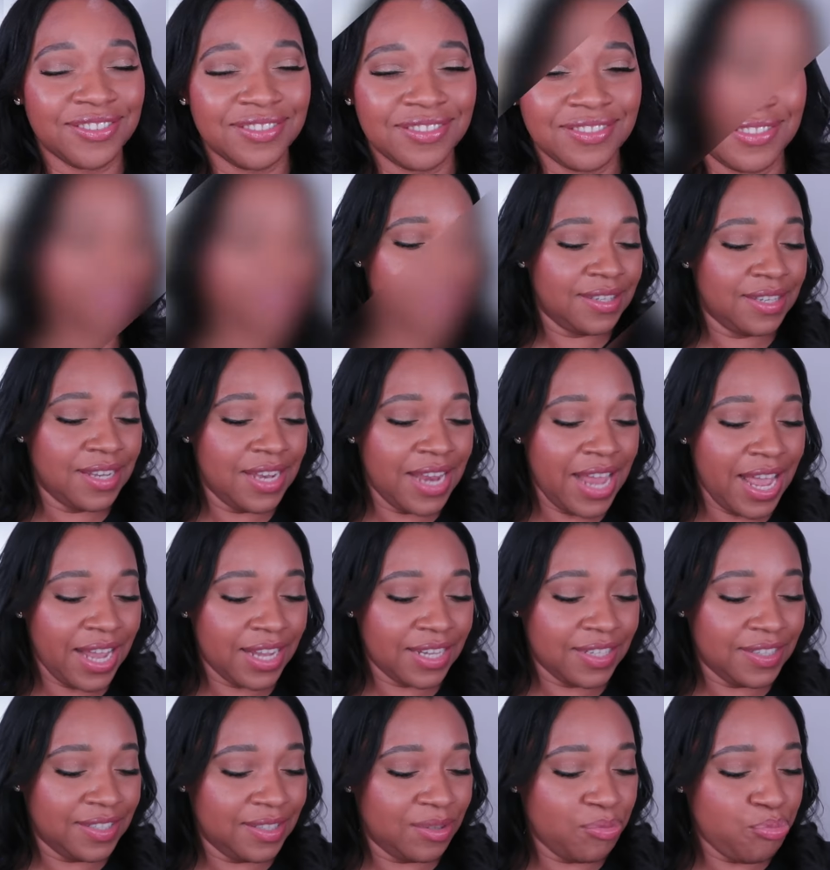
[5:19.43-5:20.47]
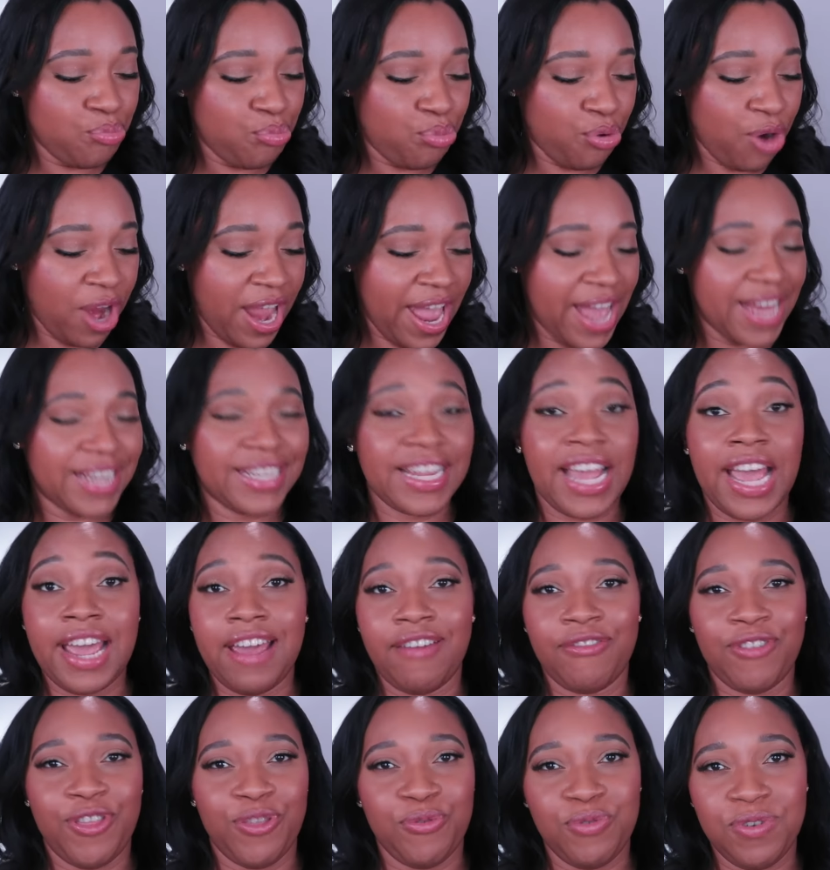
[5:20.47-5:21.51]
This next brand, I
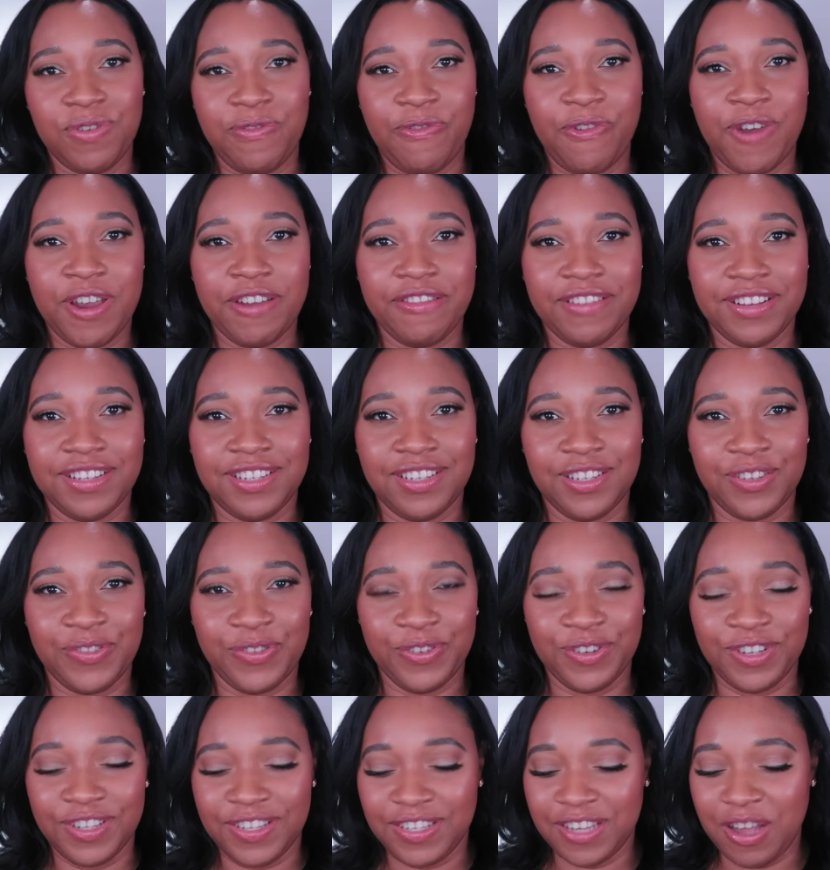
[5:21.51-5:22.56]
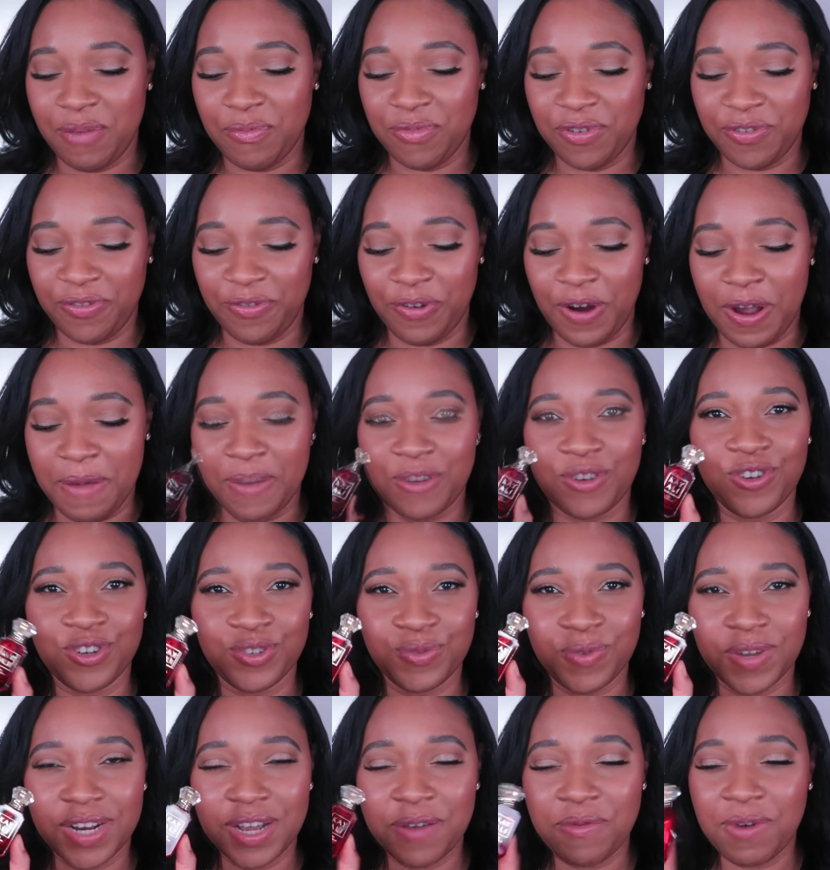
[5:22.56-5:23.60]
have three fragrances for the summer from.
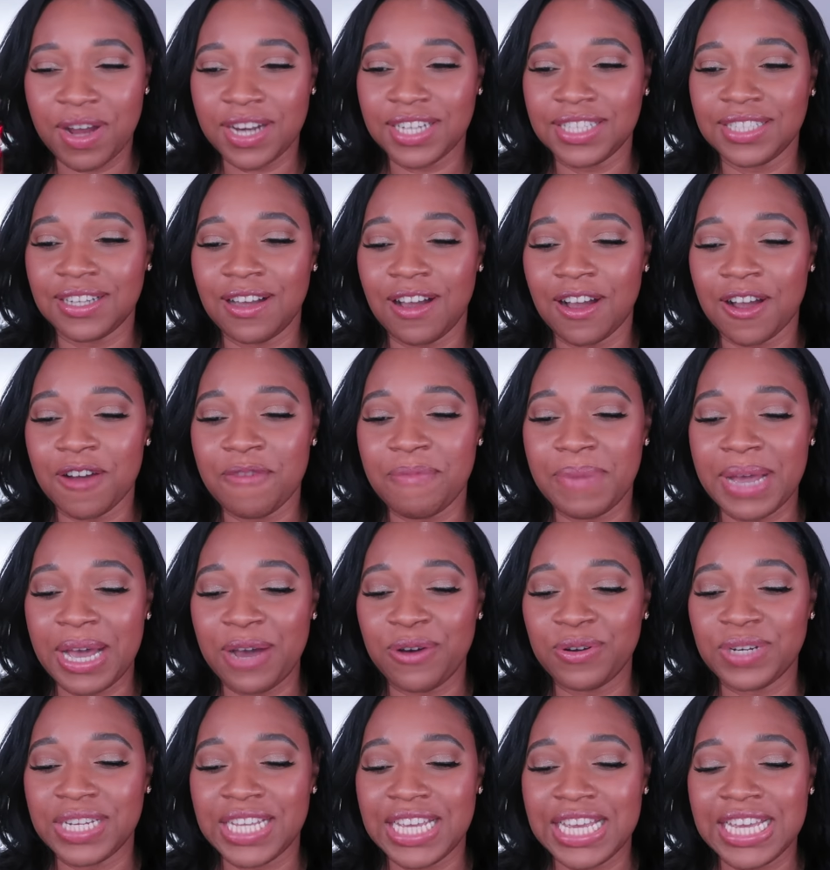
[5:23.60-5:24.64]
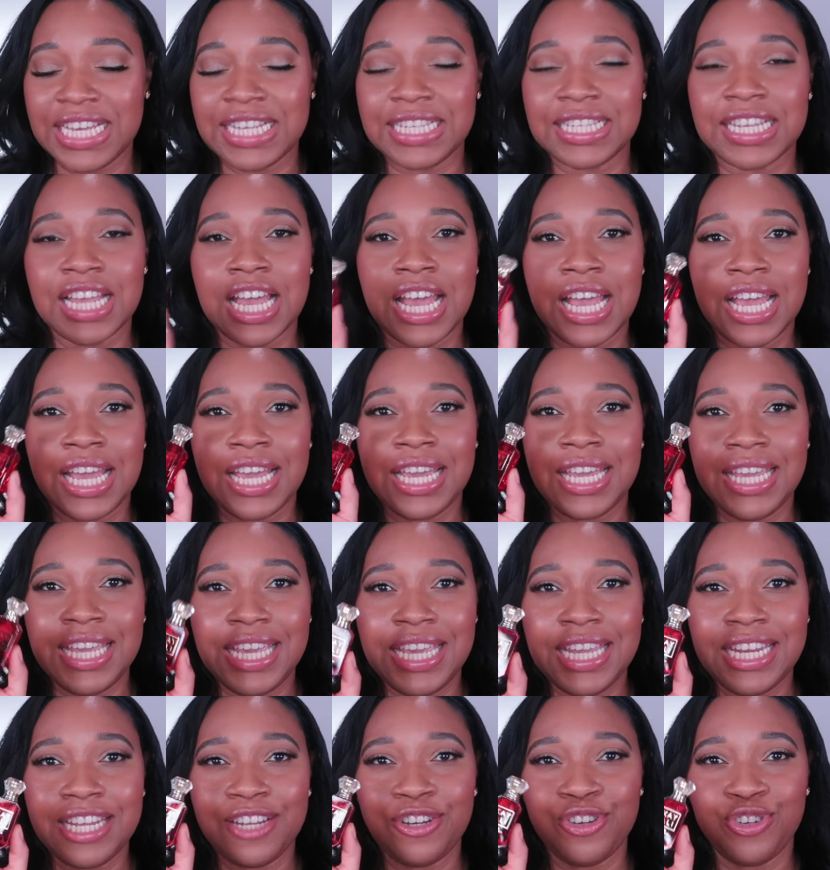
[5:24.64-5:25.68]
First one I want to talk about is
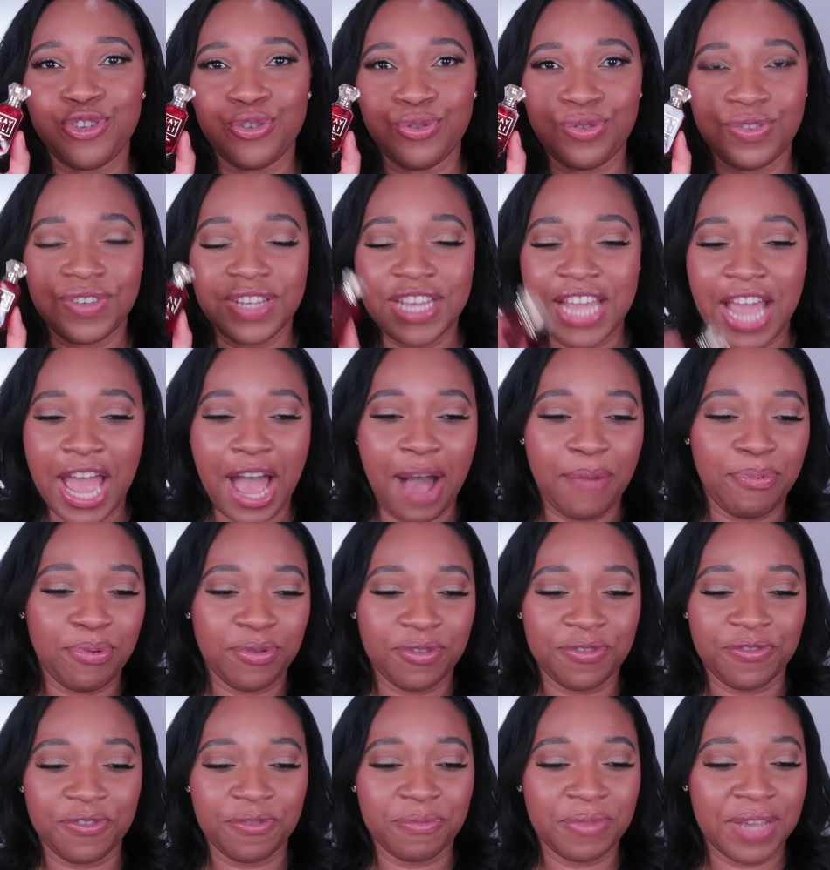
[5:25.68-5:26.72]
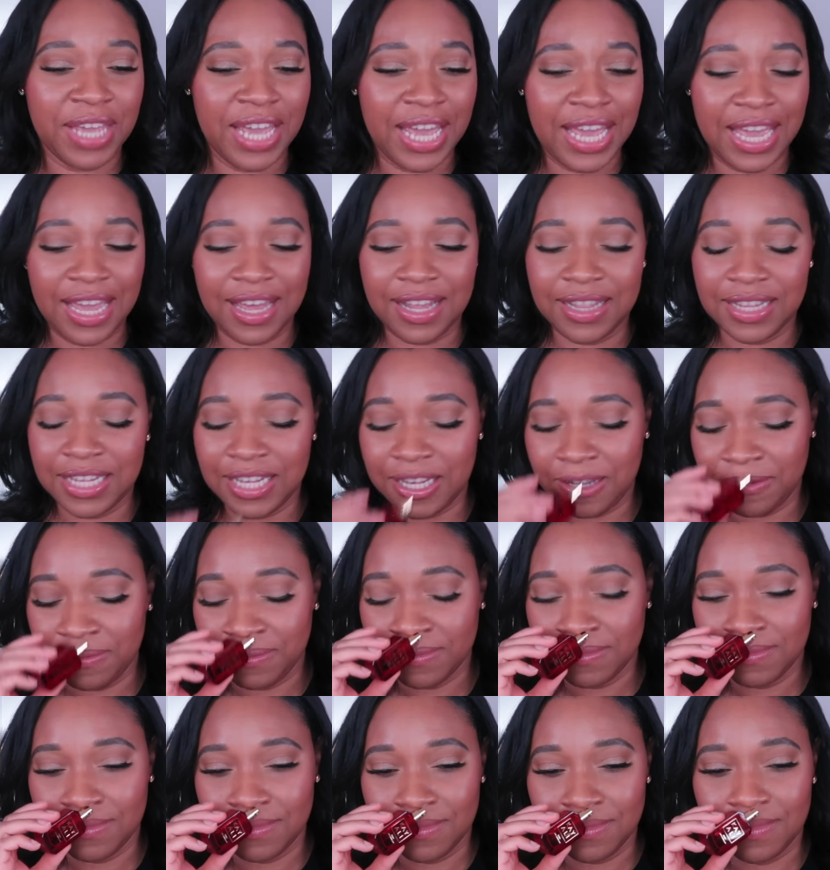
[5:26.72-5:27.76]
Eden Juicy Apple from
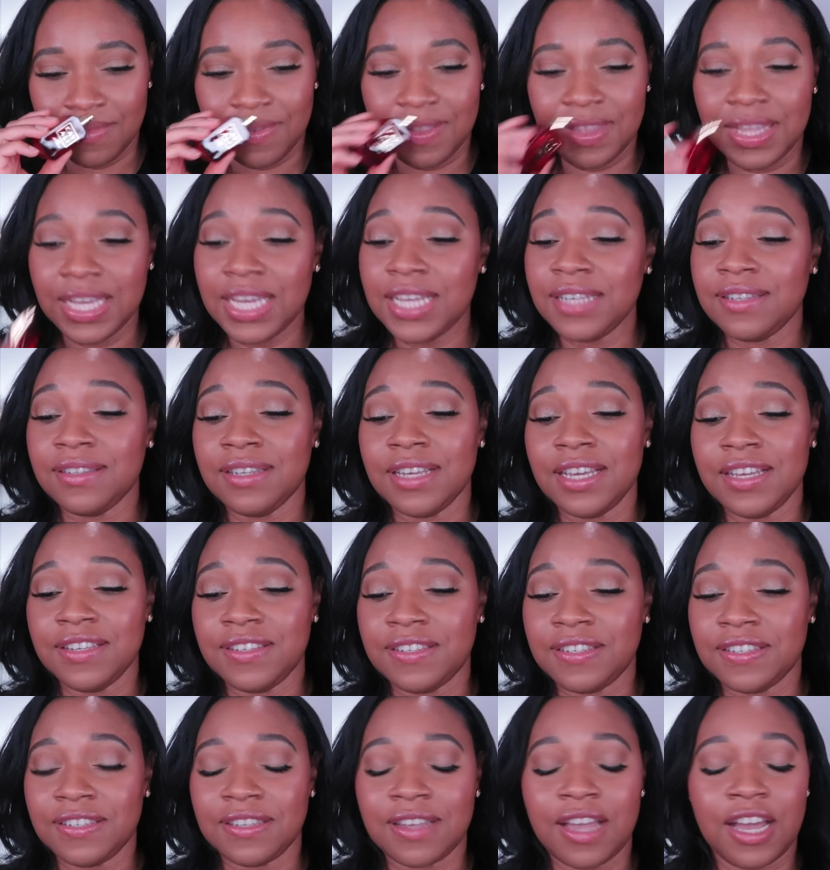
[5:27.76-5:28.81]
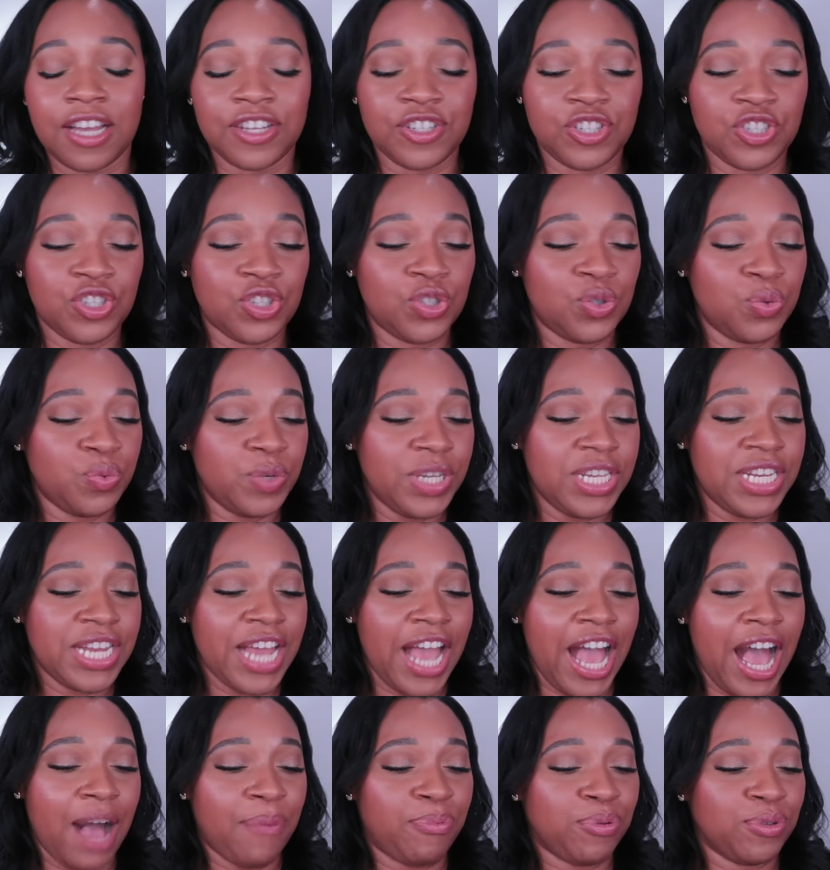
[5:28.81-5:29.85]
KAYALI. This is a sweet
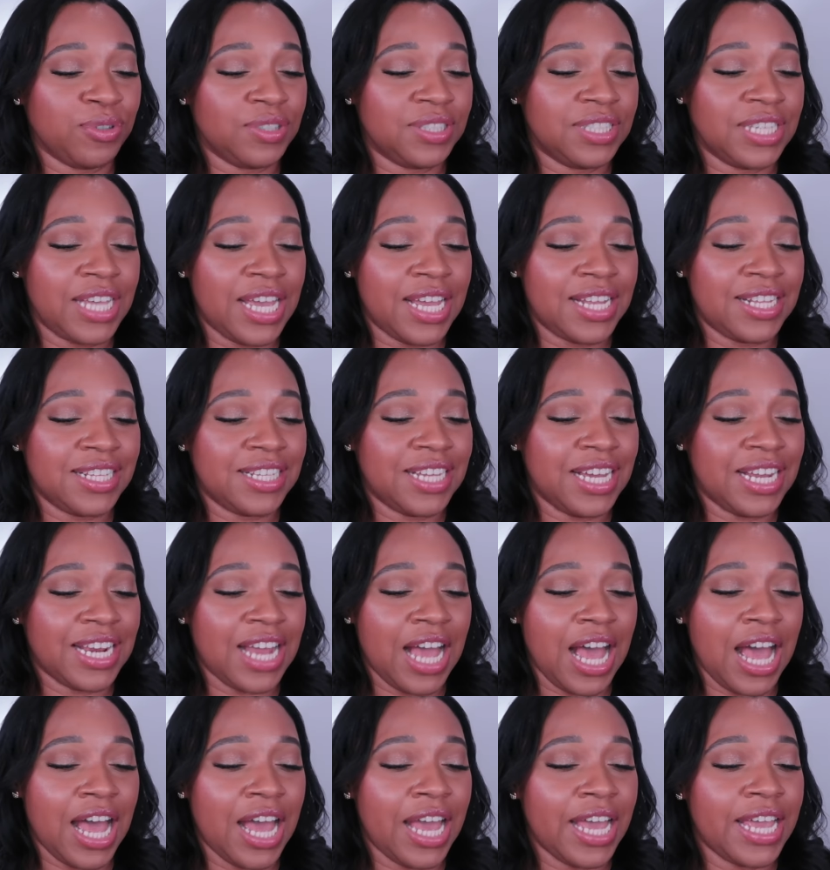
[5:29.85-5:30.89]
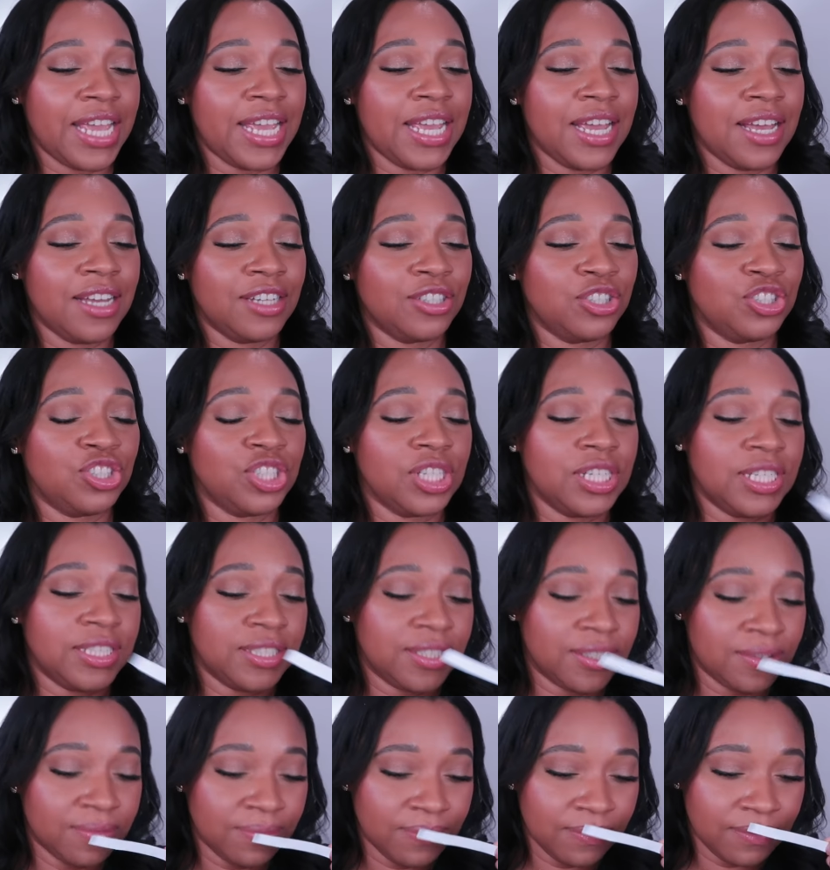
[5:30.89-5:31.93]
apple scent that I
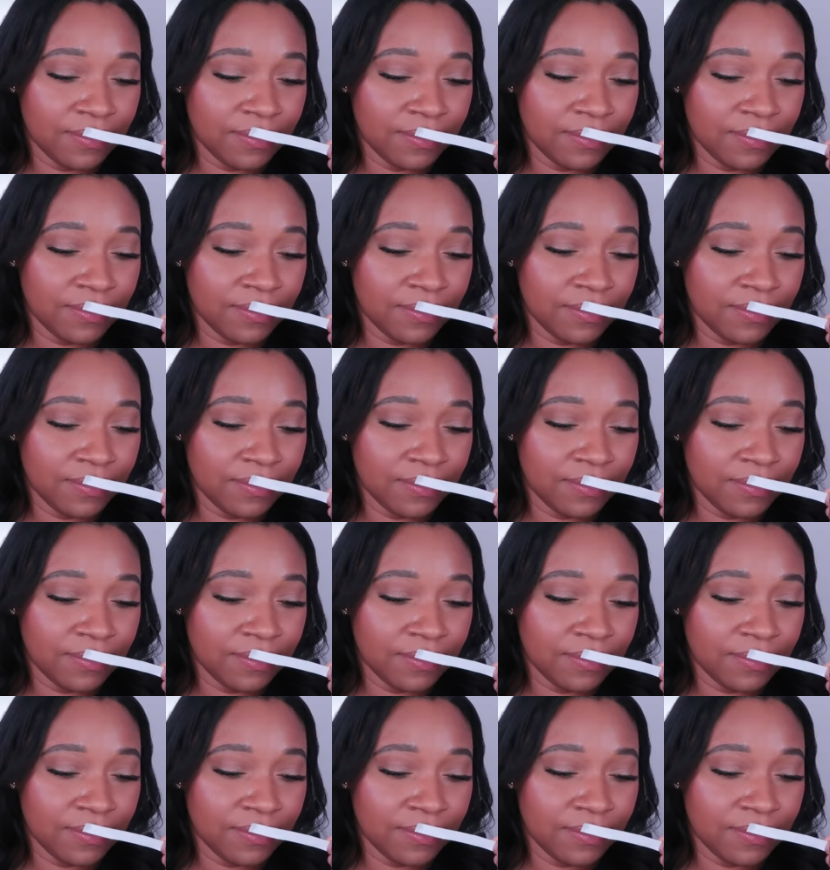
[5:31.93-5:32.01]
just